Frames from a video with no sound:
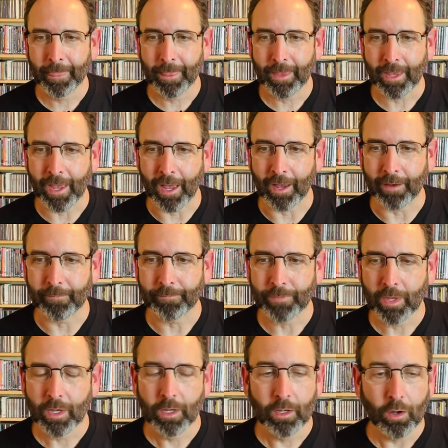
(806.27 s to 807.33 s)
Uh,
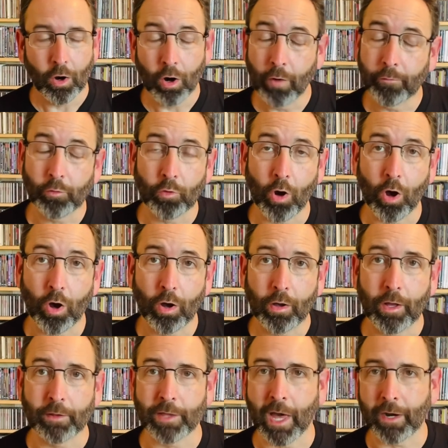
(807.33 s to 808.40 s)
Overall,
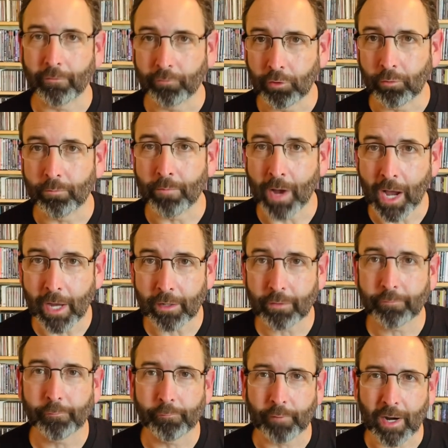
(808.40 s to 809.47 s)
a lot of real modern,
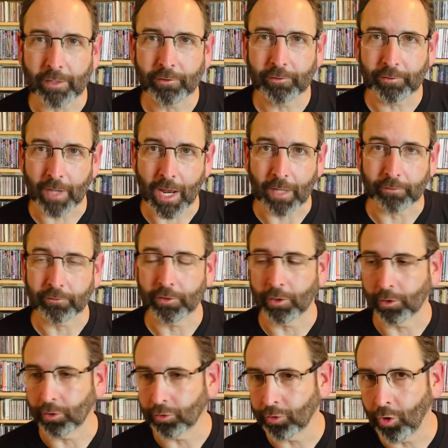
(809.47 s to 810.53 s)
fresh sounds to the
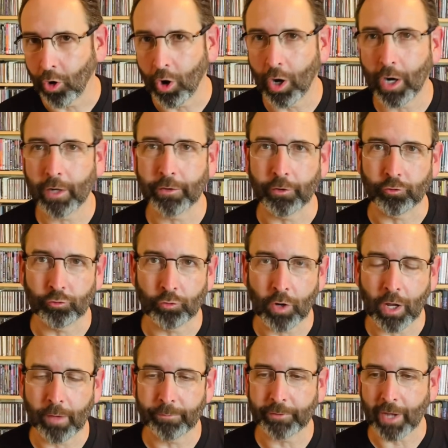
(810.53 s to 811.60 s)
guitar, the
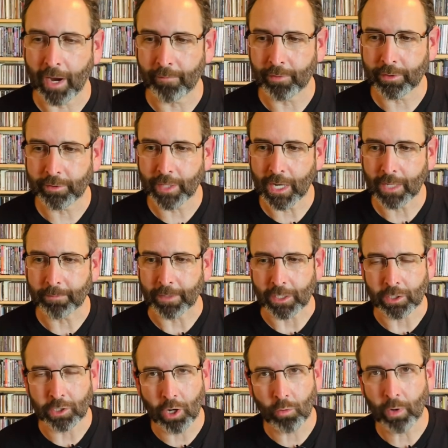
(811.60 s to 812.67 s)
drums, everything, but
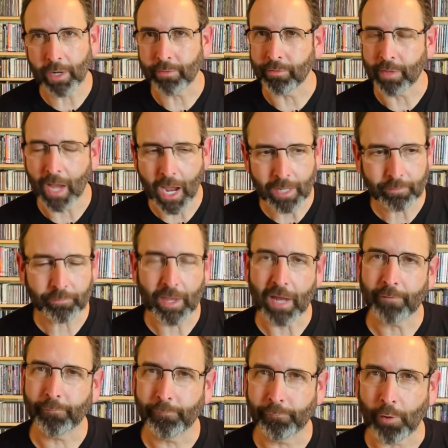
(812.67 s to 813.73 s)
you know what? Not
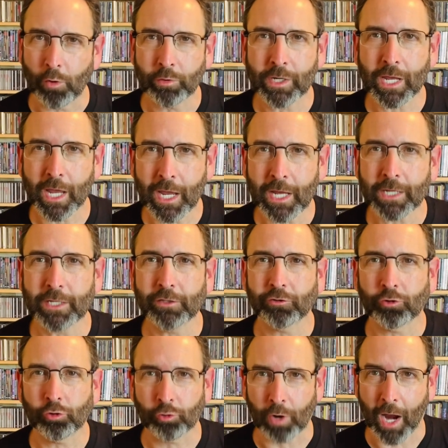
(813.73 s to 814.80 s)
that phony 80s
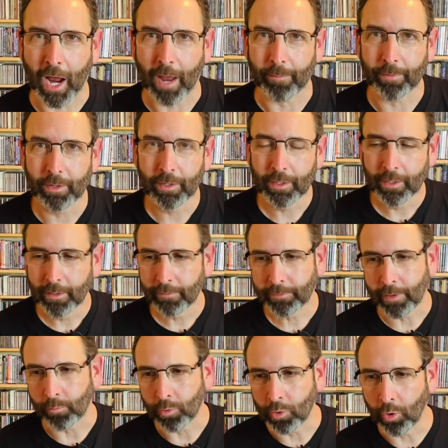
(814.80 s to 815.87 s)
crap
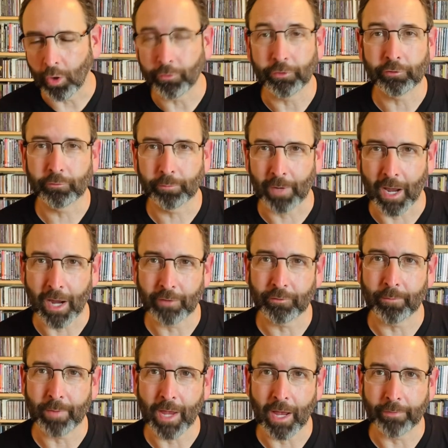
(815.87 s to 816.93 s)
that we all despise
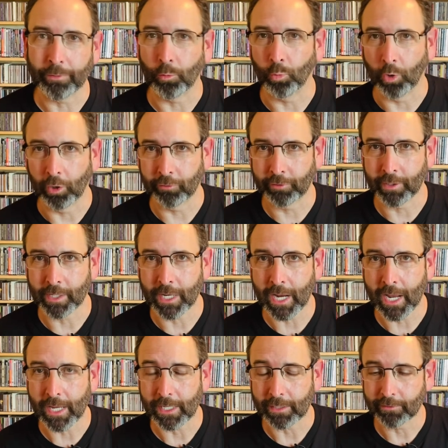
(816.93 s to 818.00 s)
about the worst of the
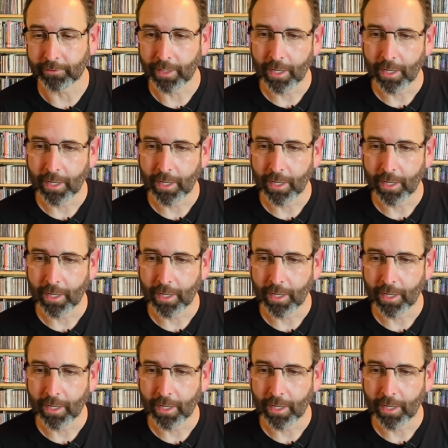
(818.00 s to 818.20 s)
80s.